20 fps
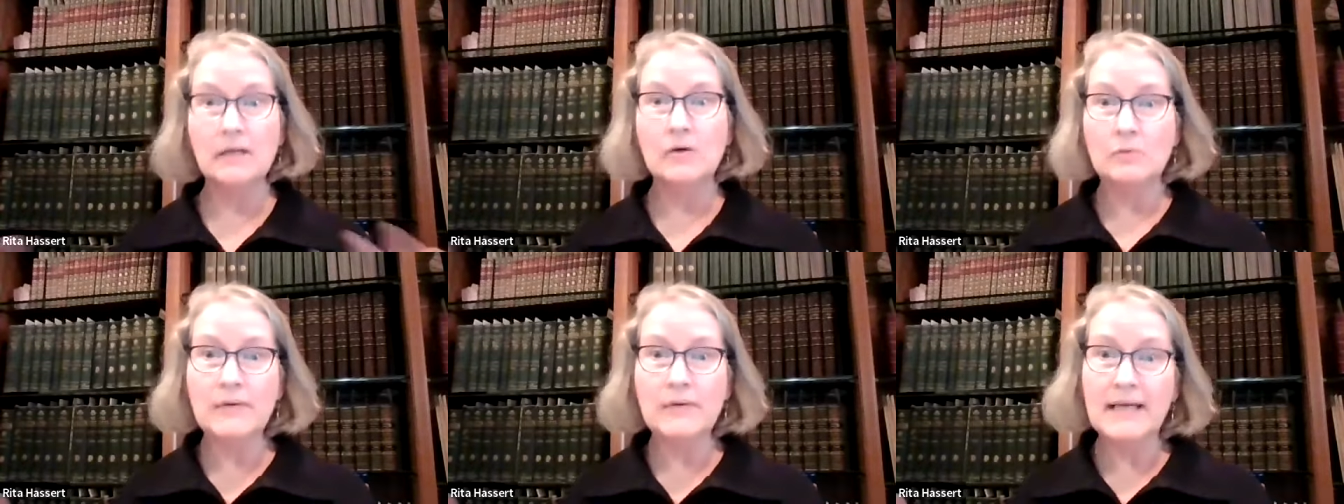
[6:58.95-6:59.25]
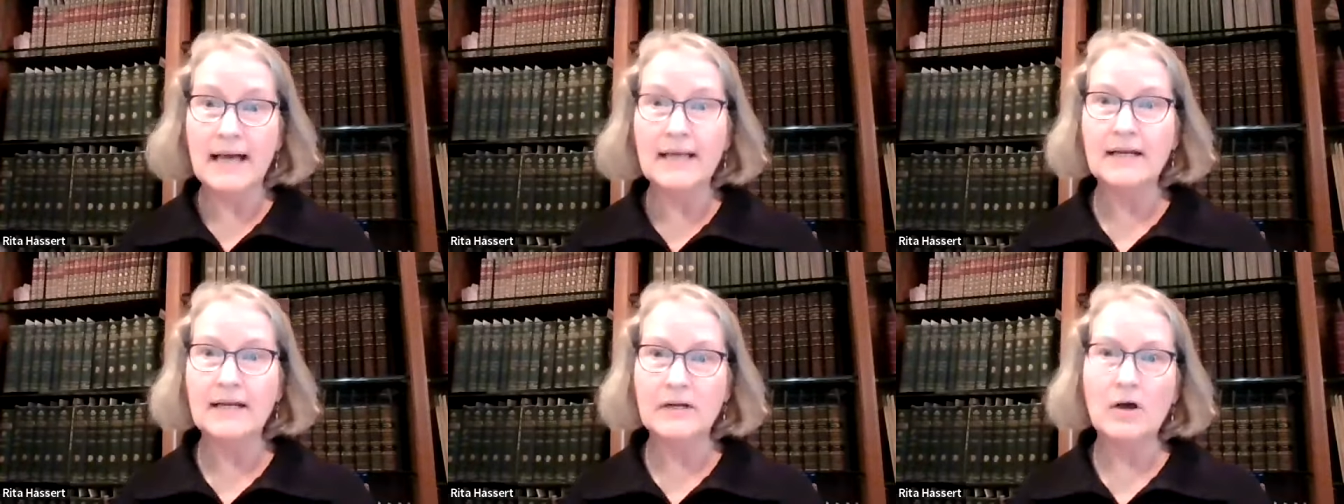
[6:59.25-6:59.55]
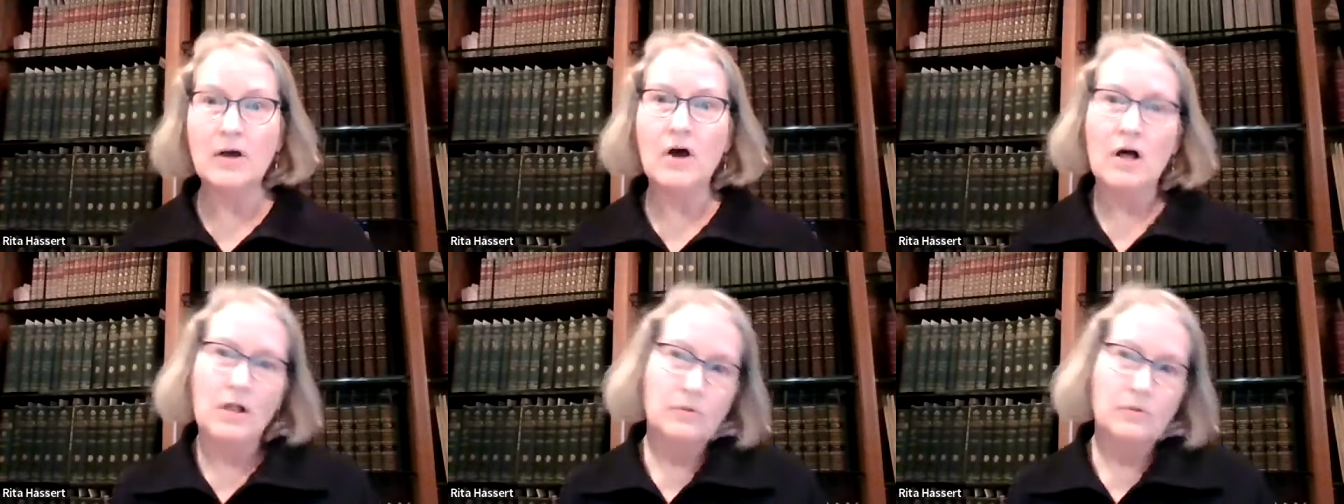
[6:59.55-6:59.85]
We got it
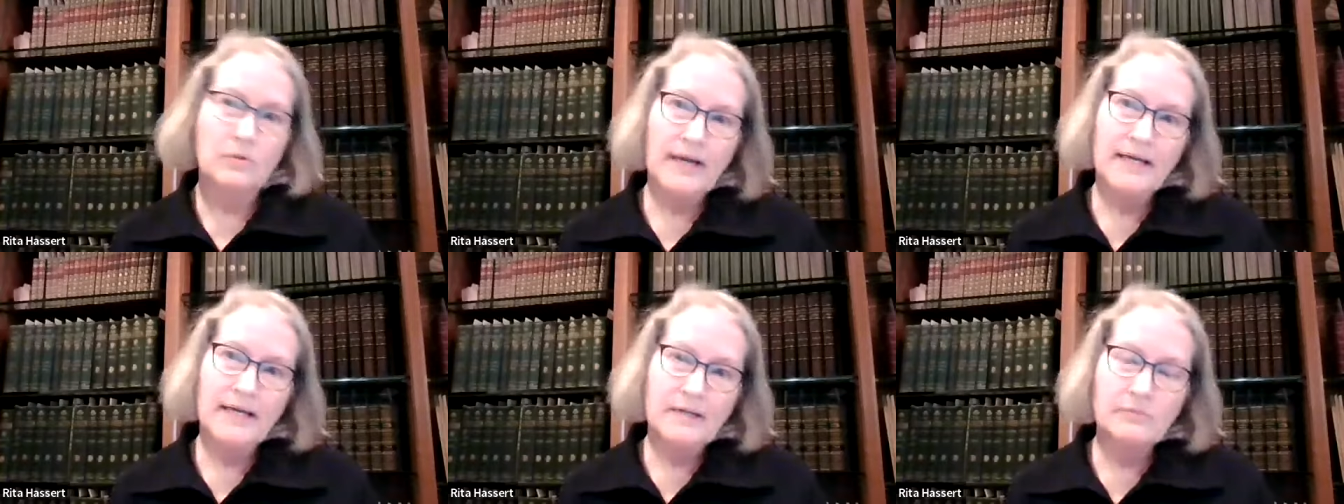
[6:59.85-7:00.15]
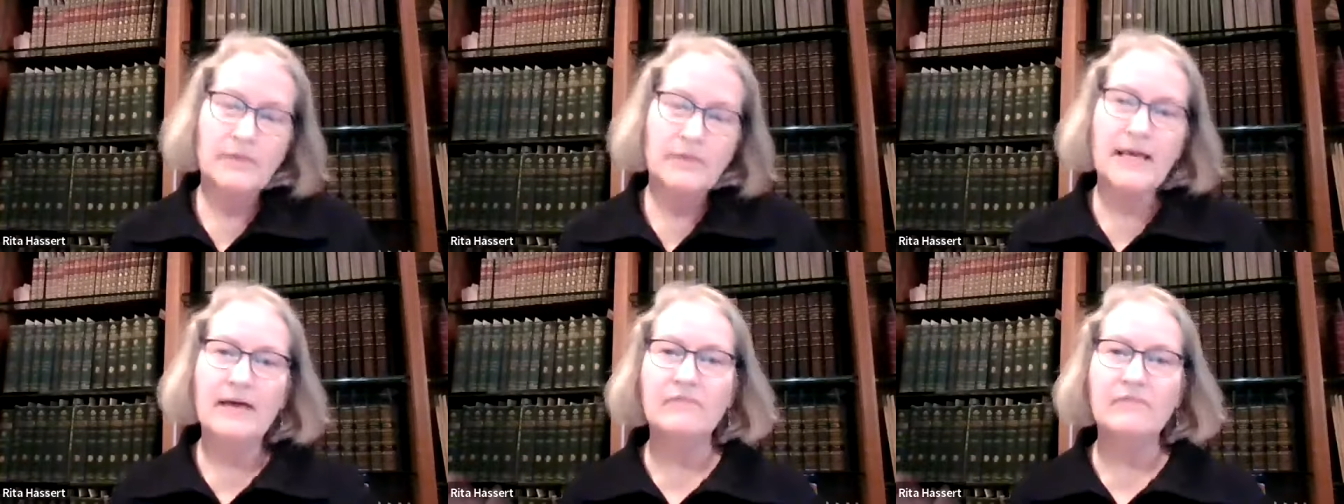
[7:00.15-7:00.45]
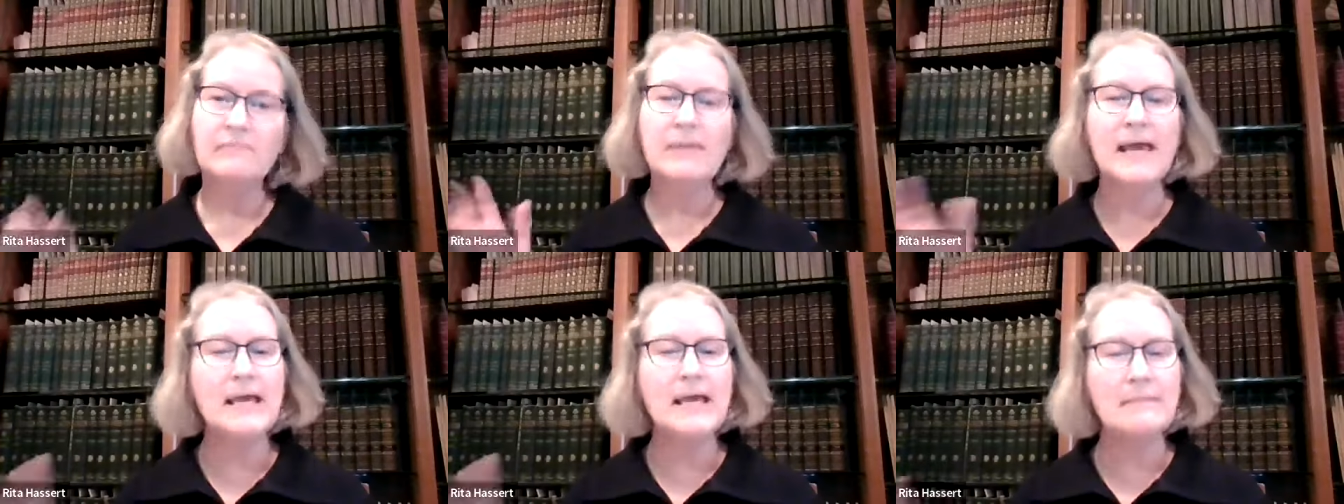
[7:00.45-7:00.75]
all, right? We
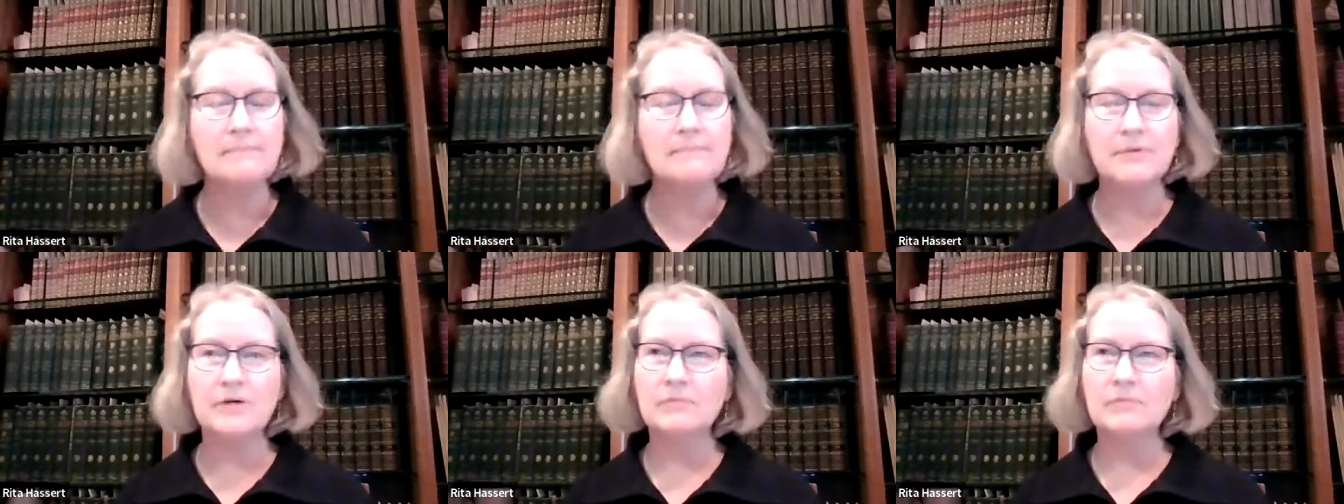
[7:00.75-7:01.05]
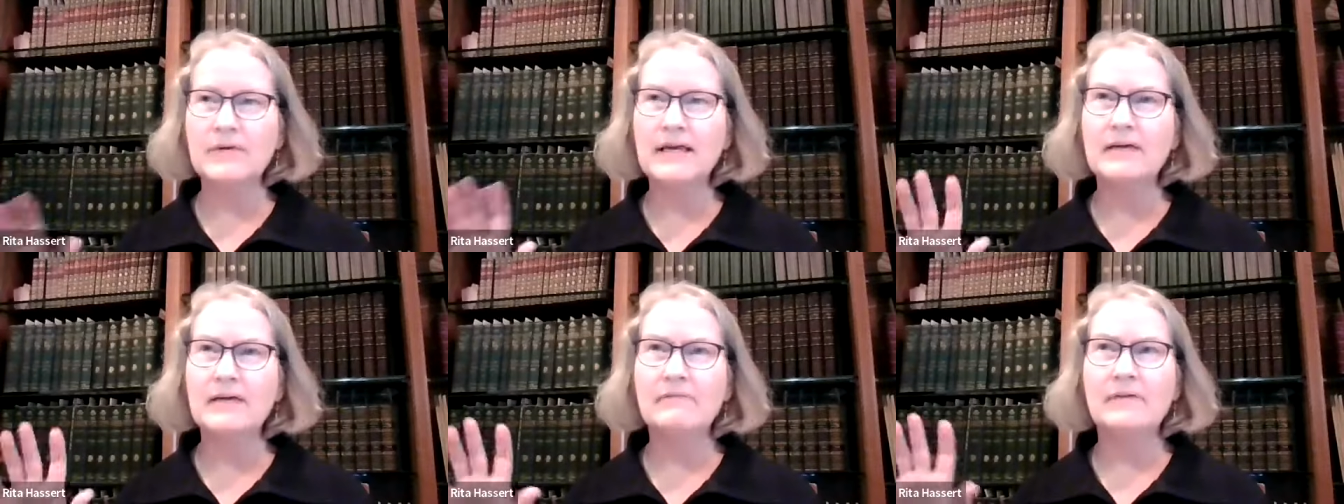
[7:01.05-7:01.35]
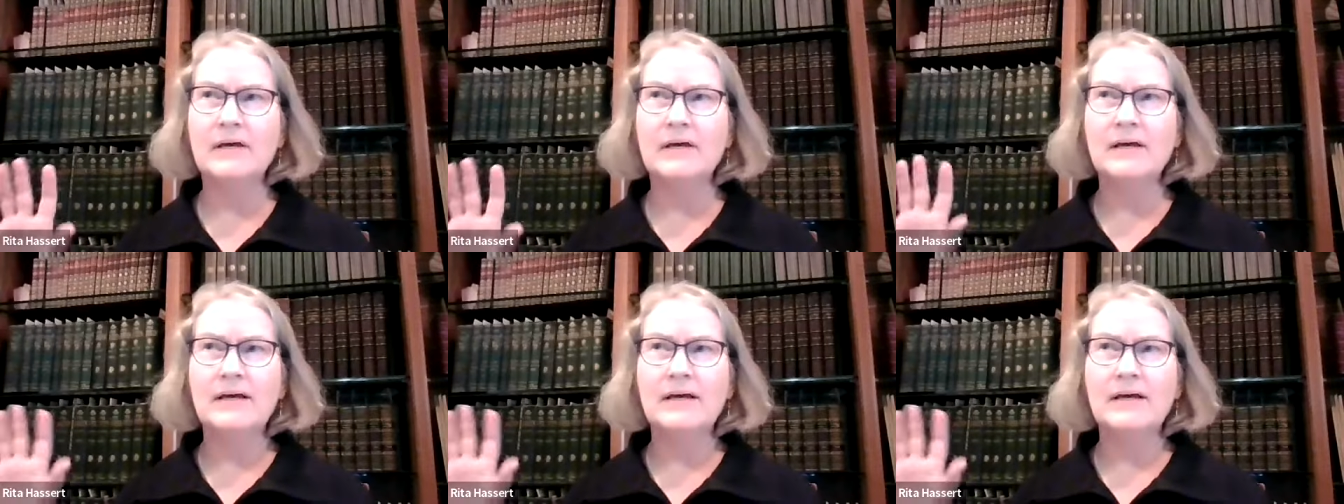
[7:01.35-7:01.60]
have paper, we have,